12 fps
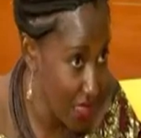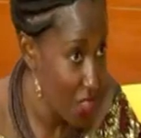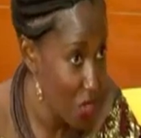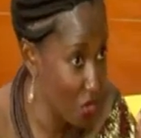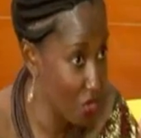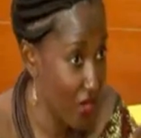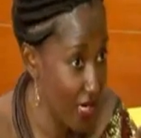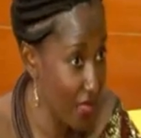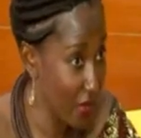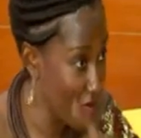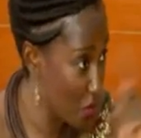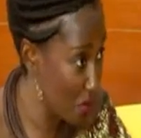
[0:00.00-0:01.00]
she would find
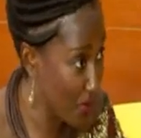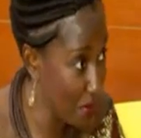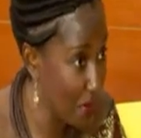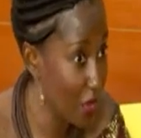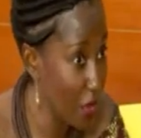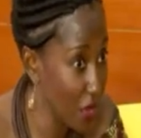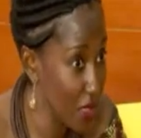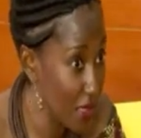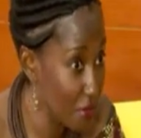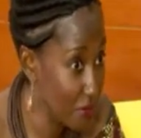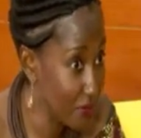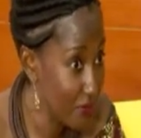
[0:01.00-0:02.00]
a way to blame her daughter,
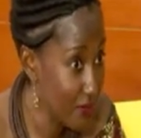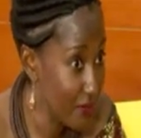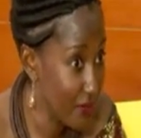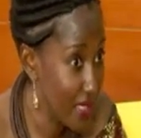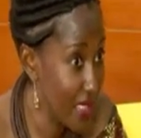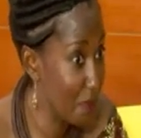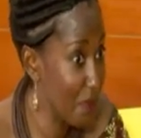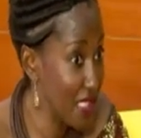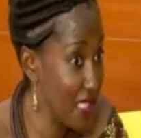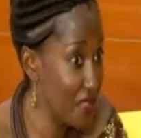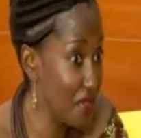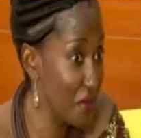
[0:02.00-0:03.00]

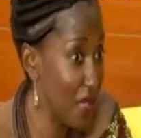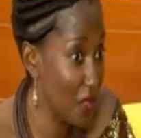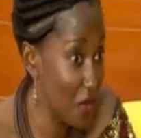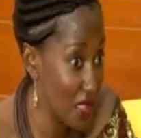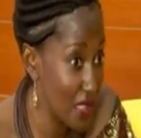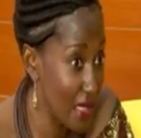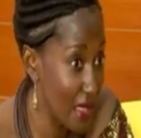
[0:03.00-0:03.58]
especially if the man was around.